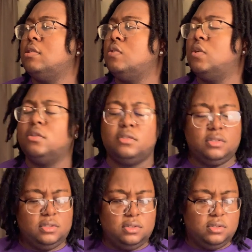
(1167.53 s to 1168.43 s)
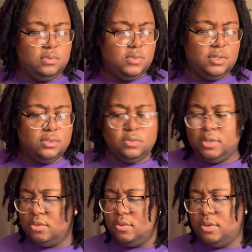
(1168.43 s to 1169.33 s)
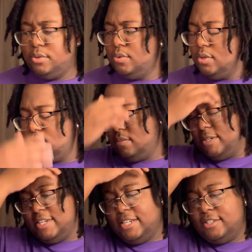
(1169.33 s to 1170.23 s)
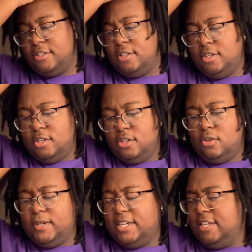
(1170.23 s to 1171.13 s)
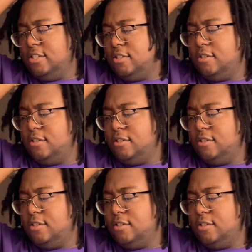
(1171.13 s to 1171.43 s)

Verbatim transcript: Who else? Who else? Who else? Who else? Who else? Oh my gosh! Oh my gosh!